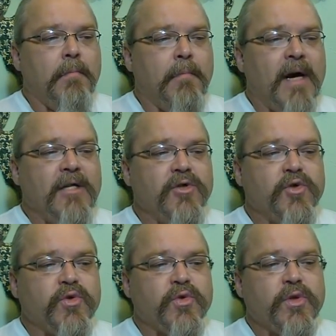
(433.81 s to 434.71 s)
my
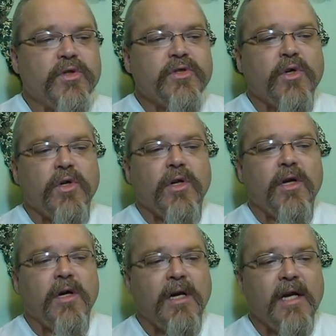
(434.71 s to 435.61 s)

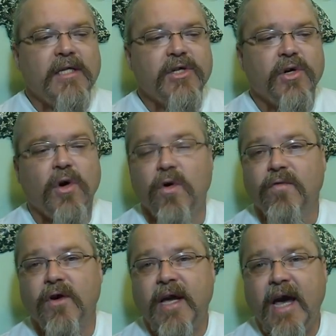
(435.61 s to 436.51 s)
Glacier
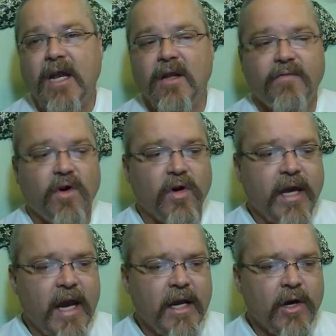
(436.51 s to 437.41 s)
over Katla
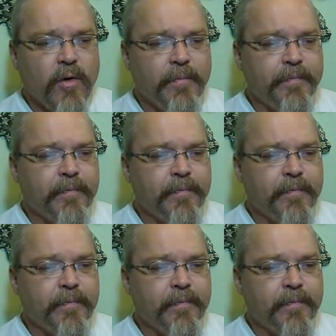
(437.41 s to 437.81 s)
Volcano.